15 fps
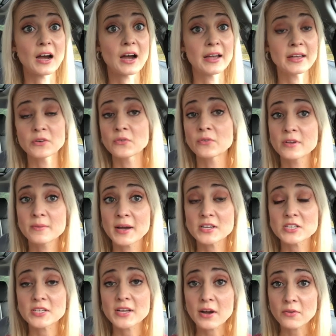I can only
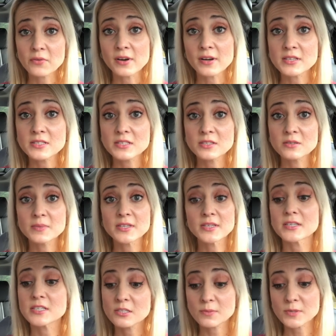imagine how long it's going to
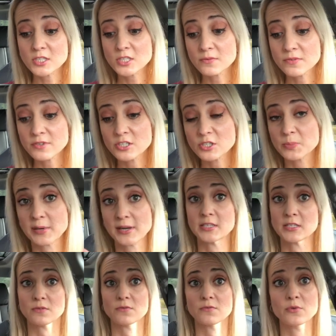be, especially for this
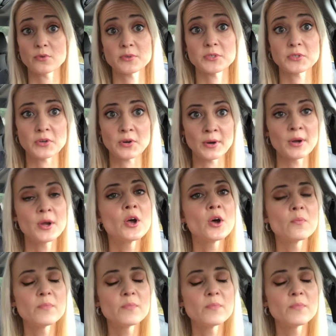price, for this car.